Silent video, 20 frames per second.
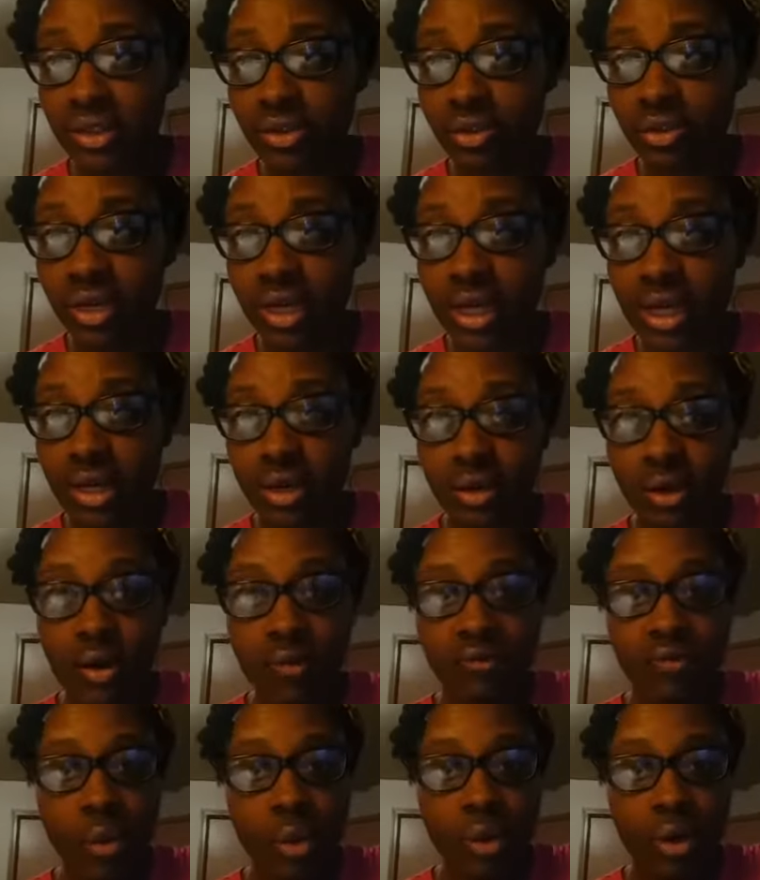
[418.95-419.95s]
You can't
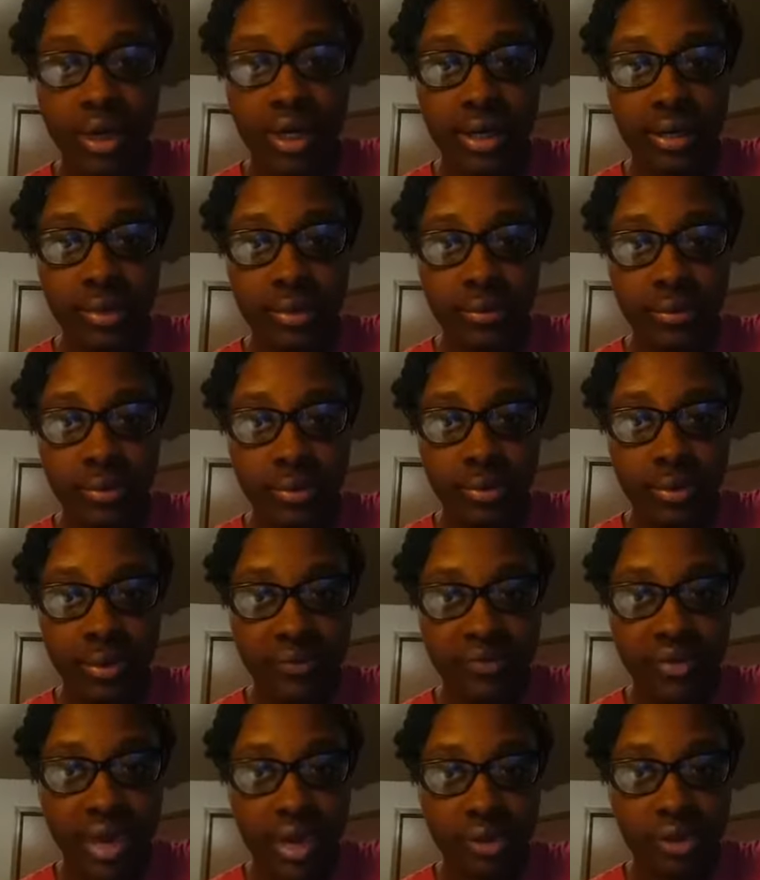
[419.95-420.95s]
avoid the
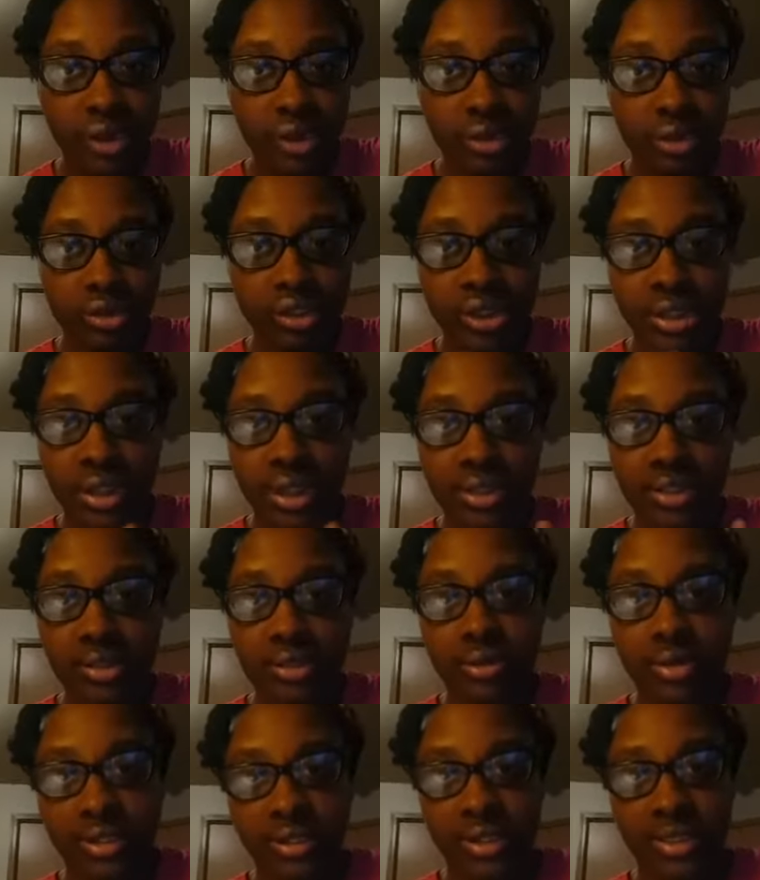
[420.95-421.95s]
failure to get to
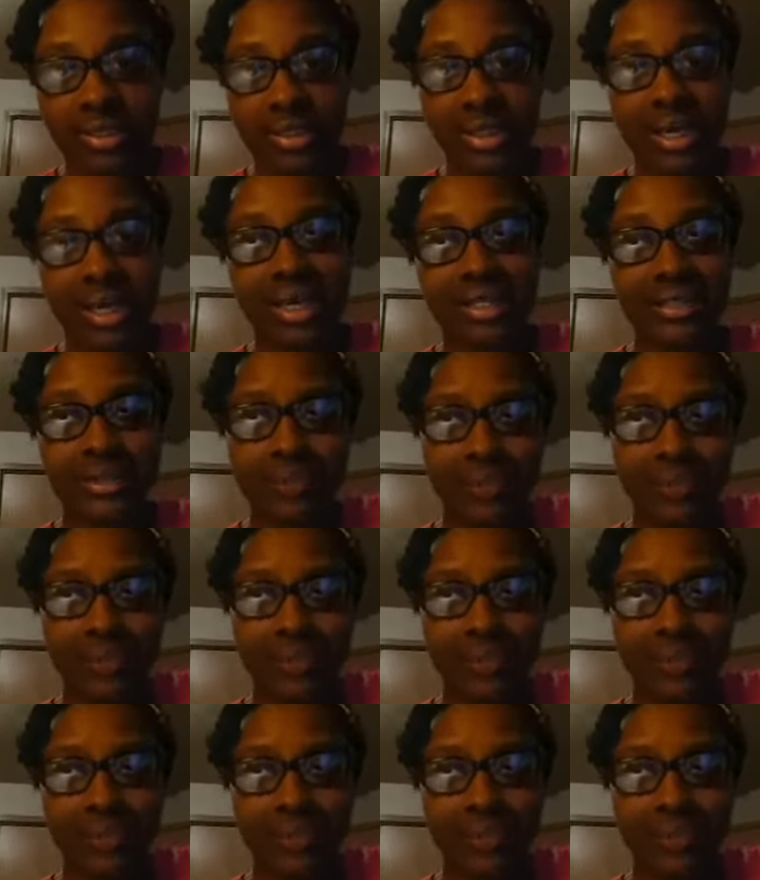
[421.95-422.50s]
the success.